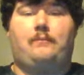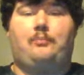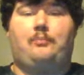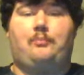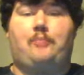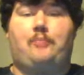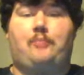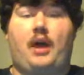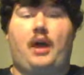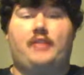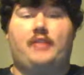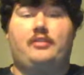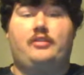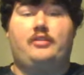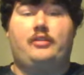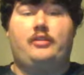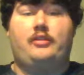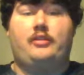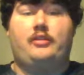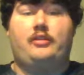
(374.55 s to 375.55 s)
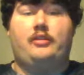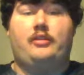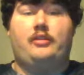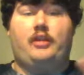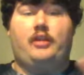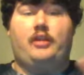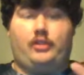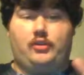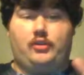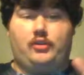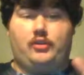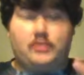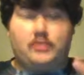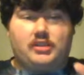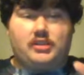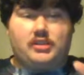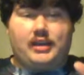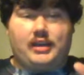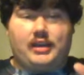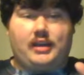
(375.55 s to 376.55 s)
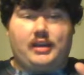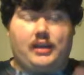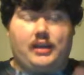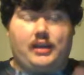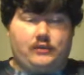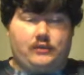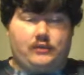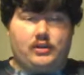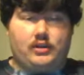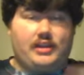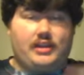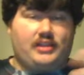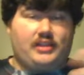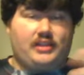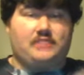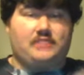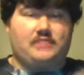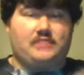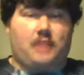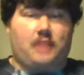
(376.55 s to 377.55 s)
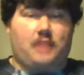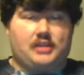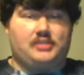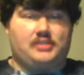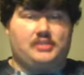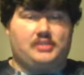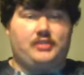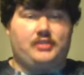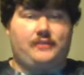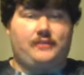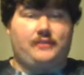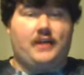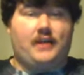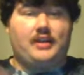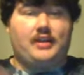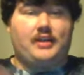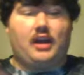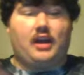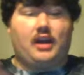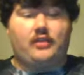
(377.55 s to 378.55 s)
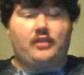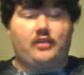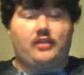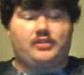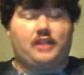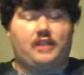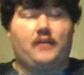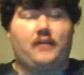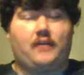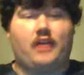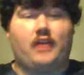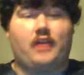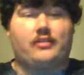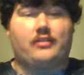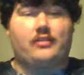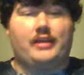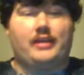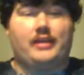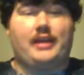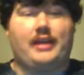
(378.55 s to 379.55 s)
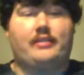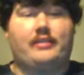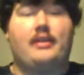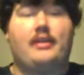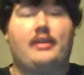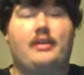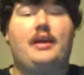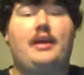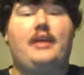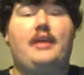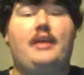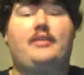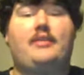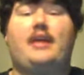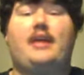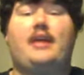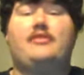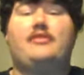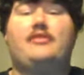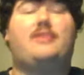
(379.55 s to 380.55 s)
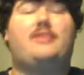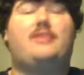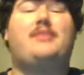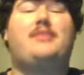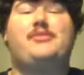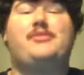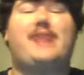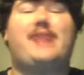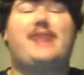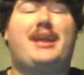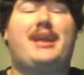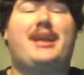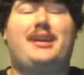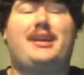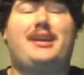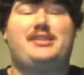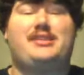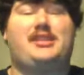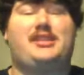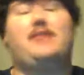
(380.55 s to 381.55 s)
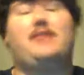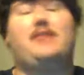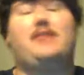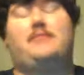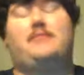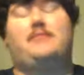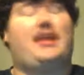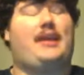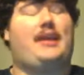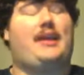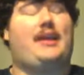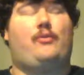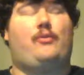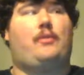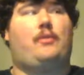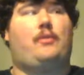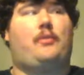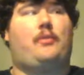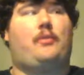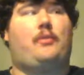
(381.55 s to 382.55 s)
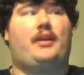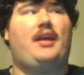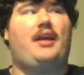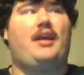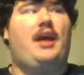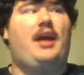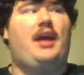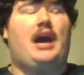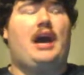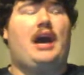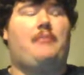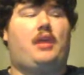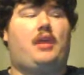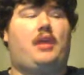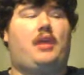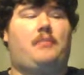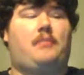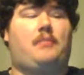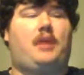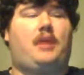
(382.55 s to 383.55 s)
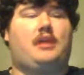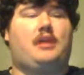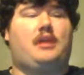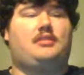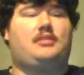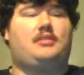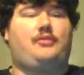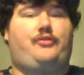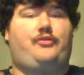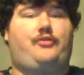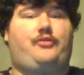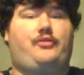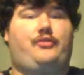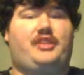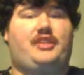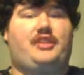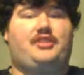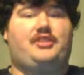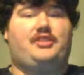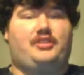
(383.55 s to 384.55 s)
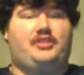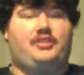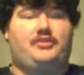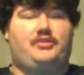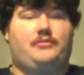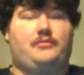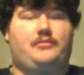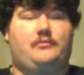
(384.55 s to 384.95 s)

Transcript: But usually, if you look into these boxes, you can find other stuff underneath that sometimes you hit a gem. Like at one point, I bought a box of dishes,